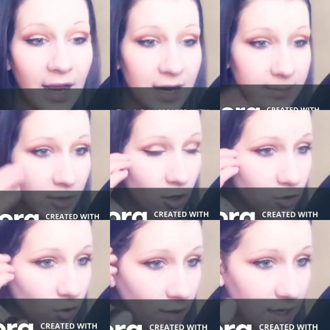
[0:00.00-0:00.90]
I'm
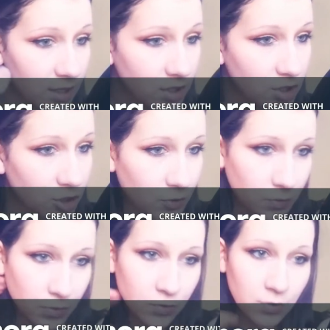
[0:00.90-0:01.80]
going
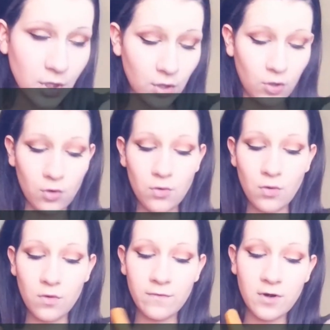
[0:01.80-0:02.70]
to
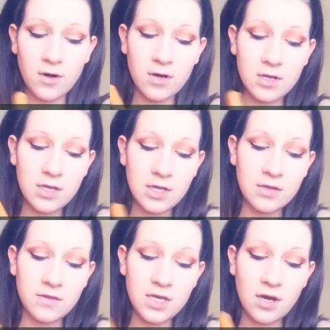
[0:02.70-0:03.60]
go over
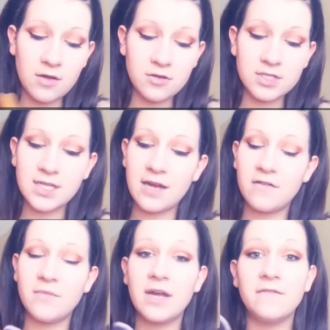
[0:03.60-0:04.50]
the other
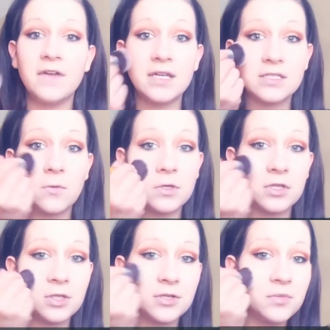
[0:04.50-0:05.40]
side of my face
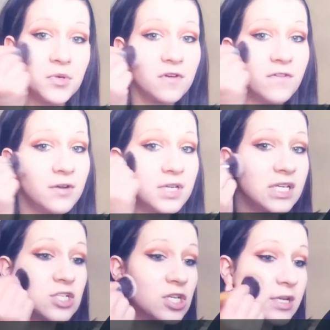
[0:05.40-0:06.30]
with a little more
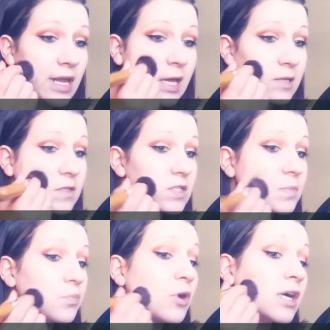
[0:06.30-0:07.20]
foundation and
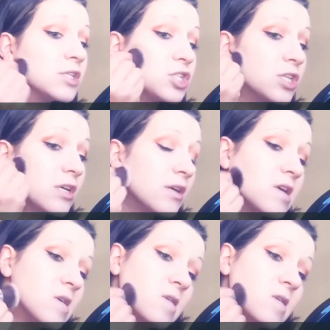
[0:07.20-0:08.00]
this brush